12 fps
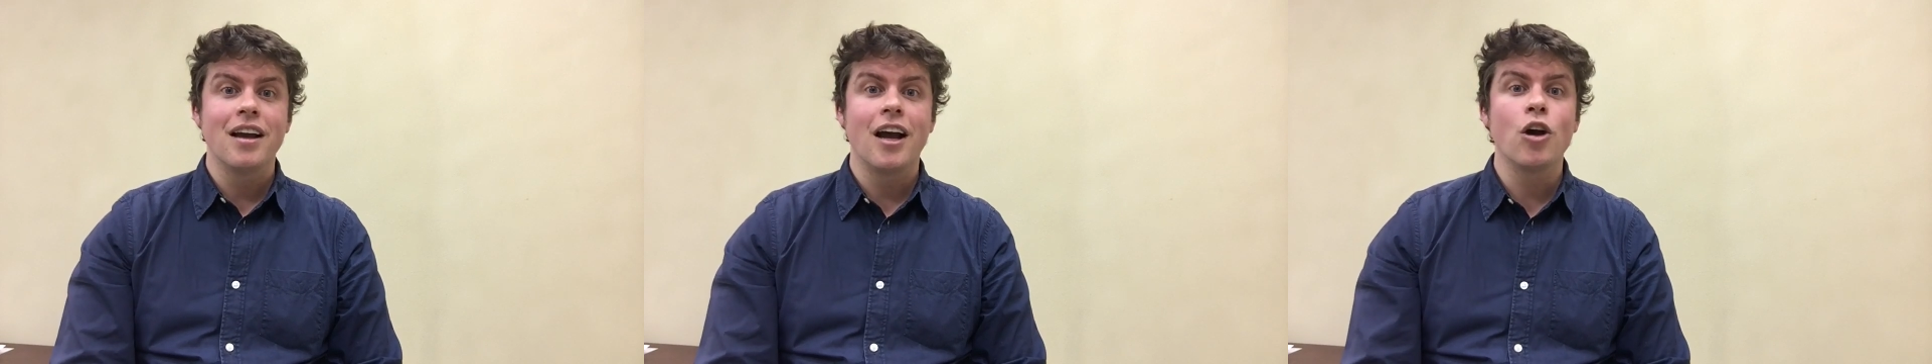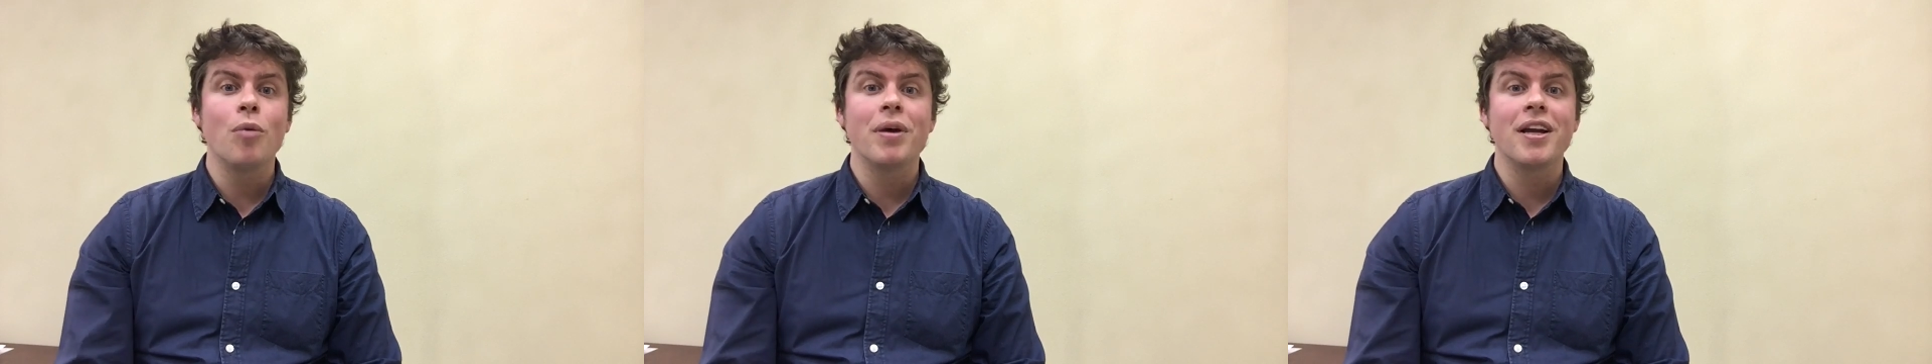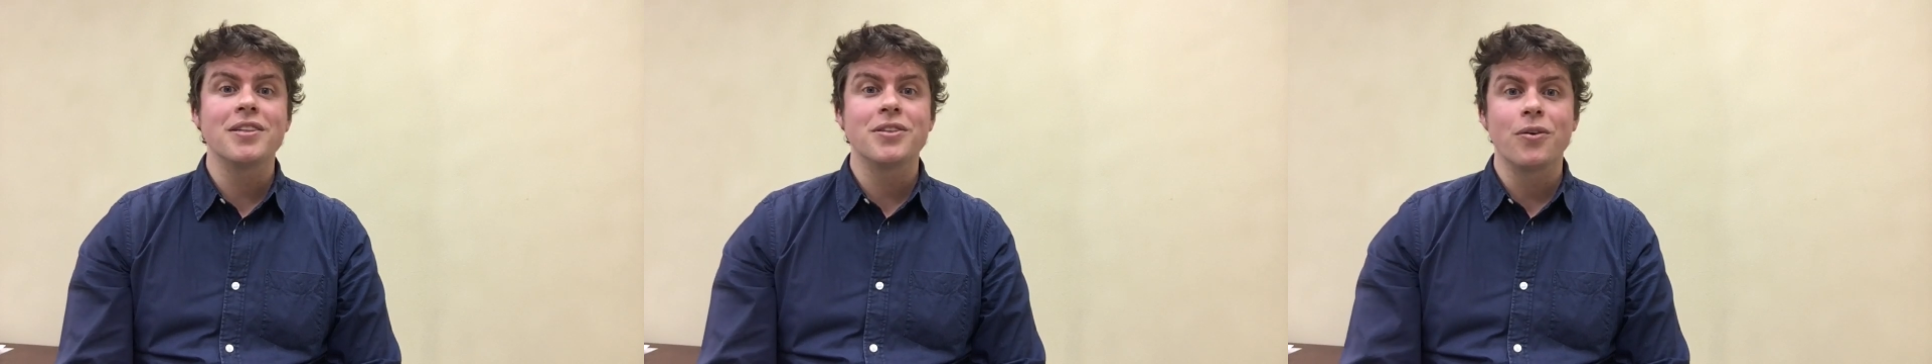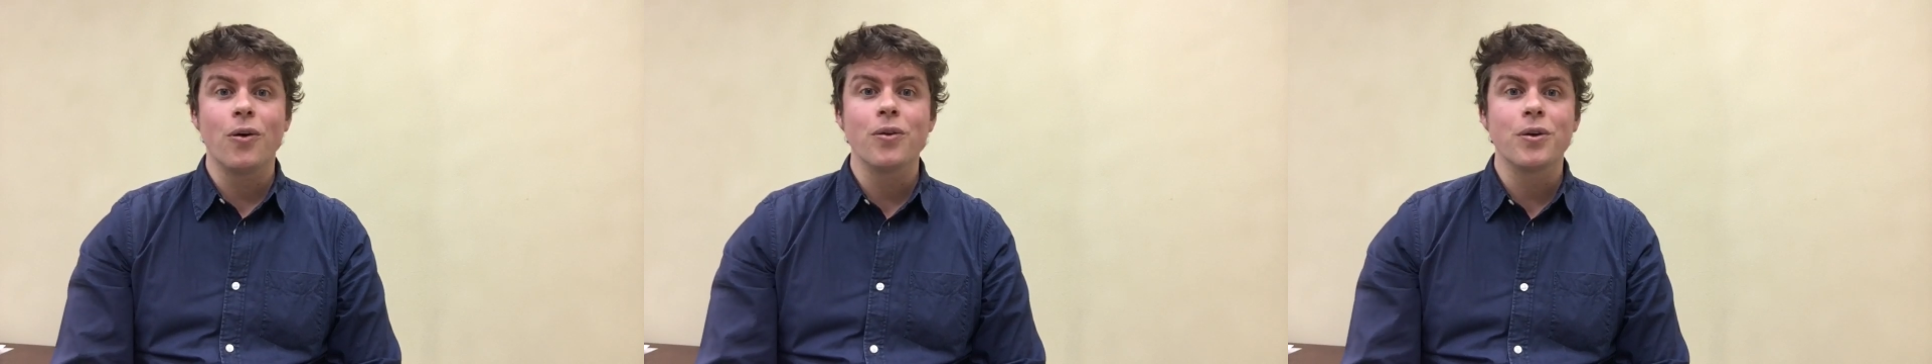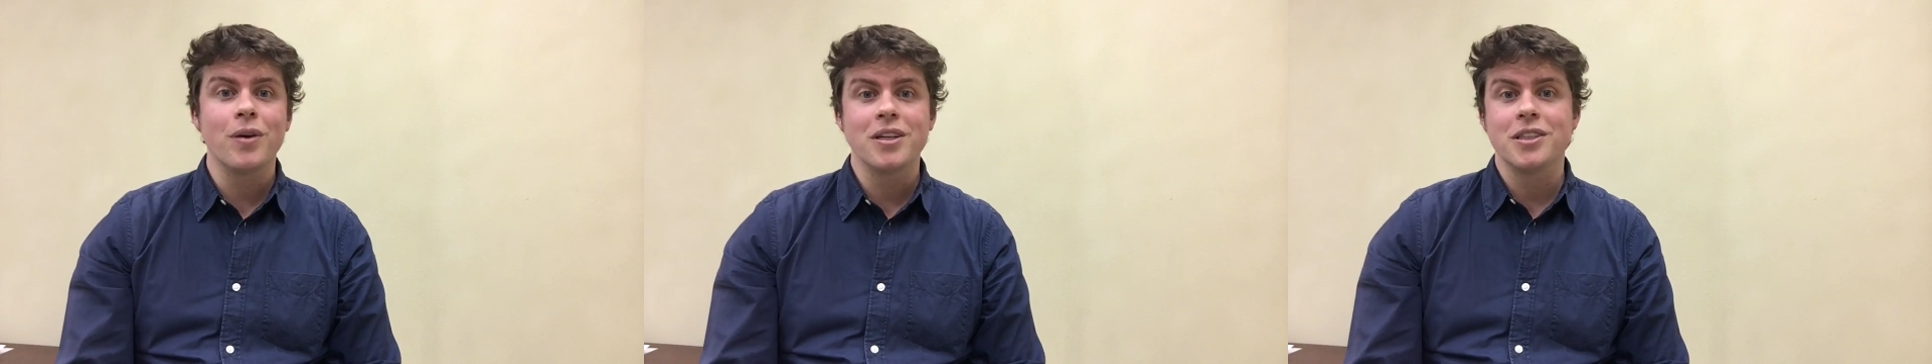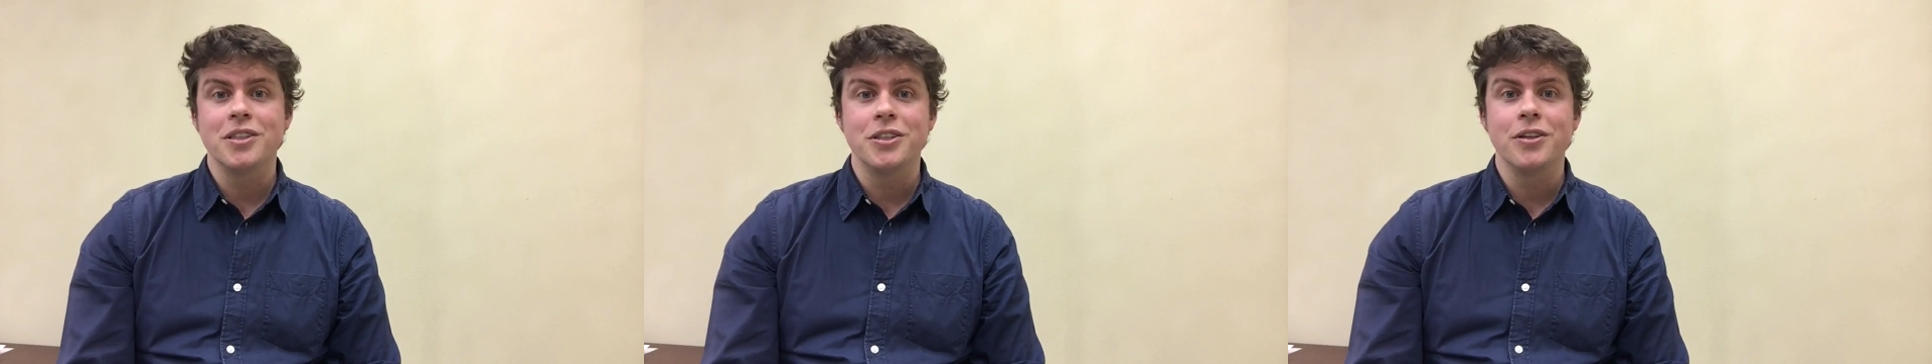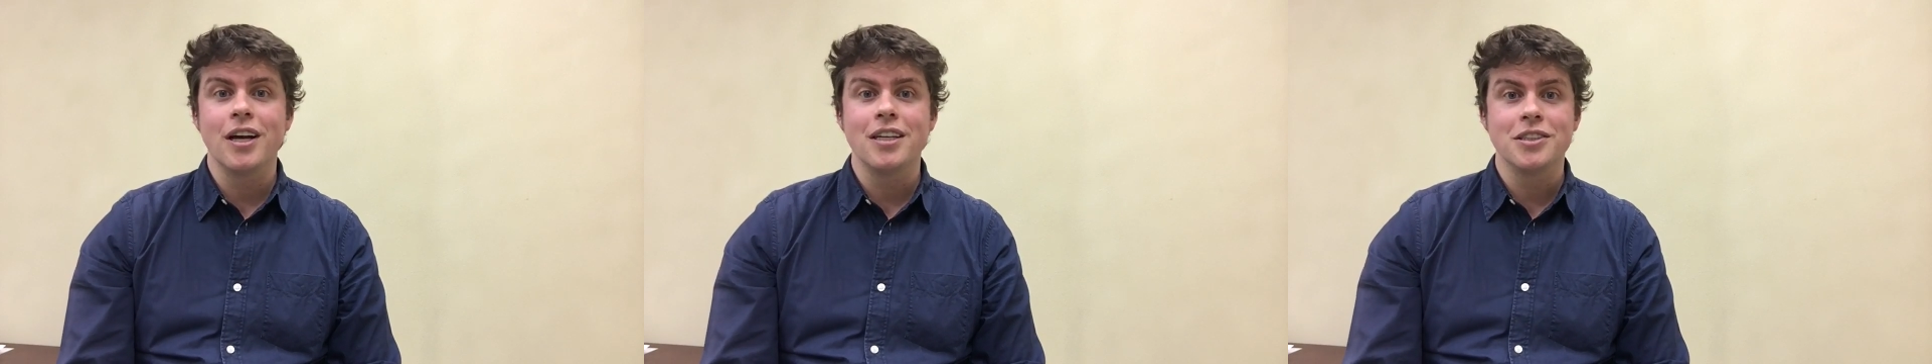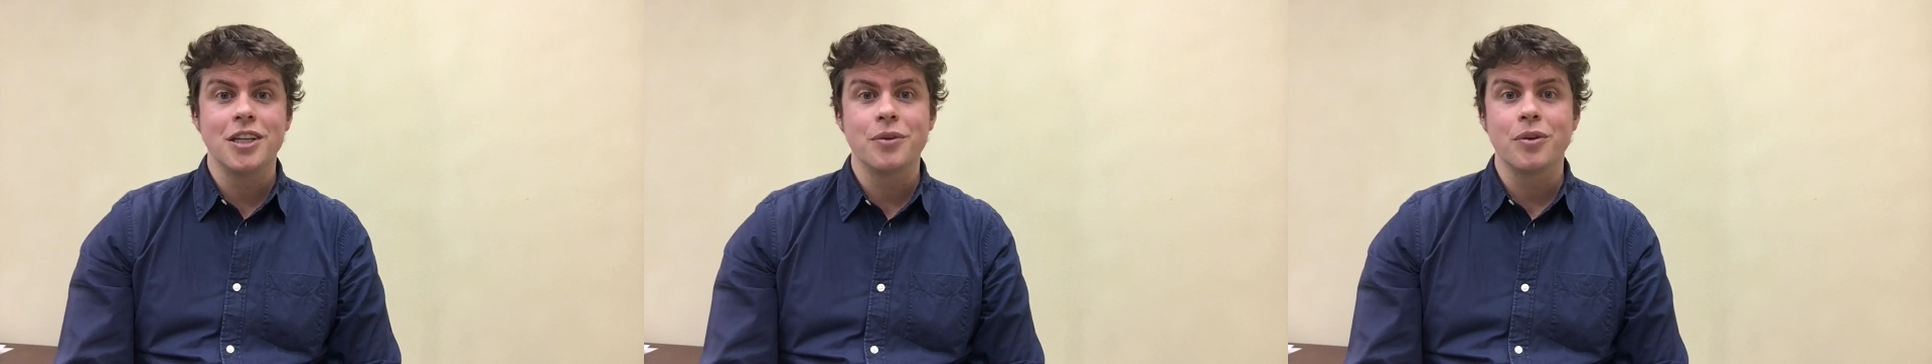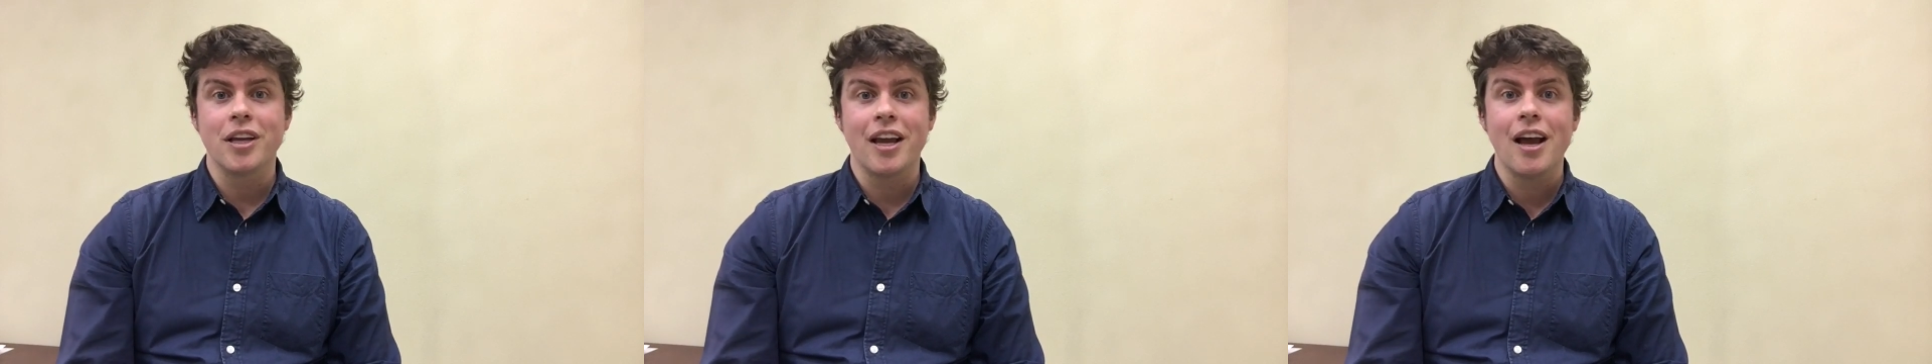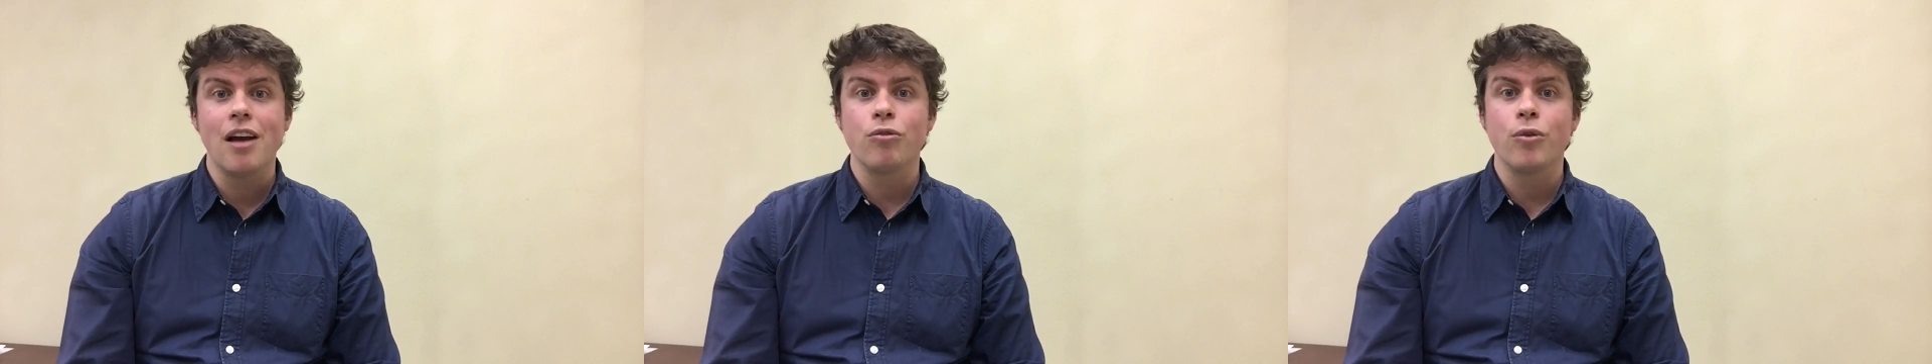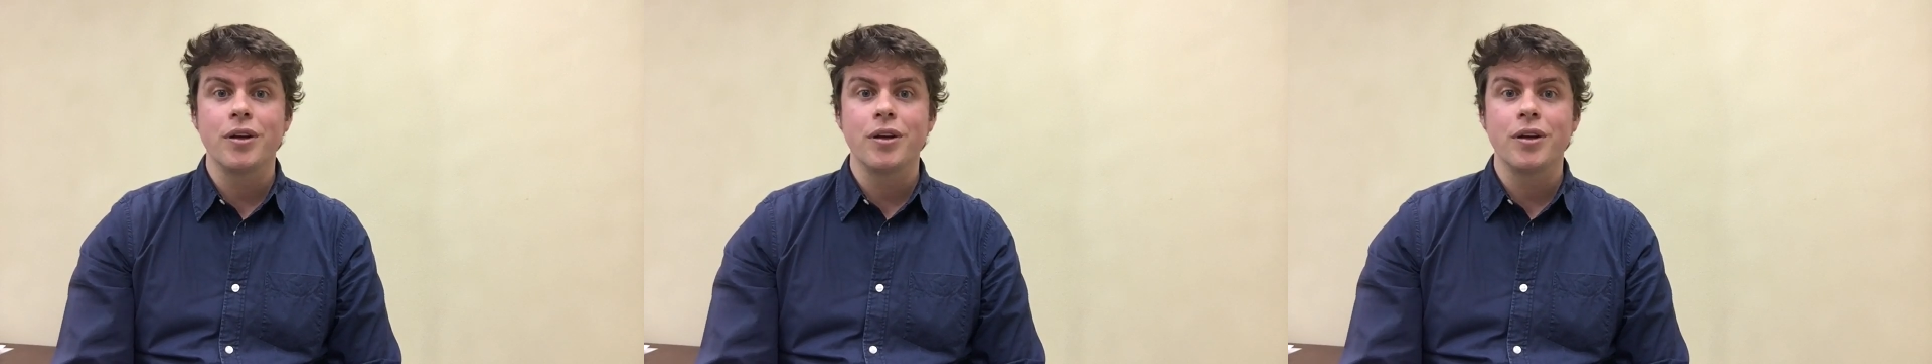I hope I answered all the questions you guys generally have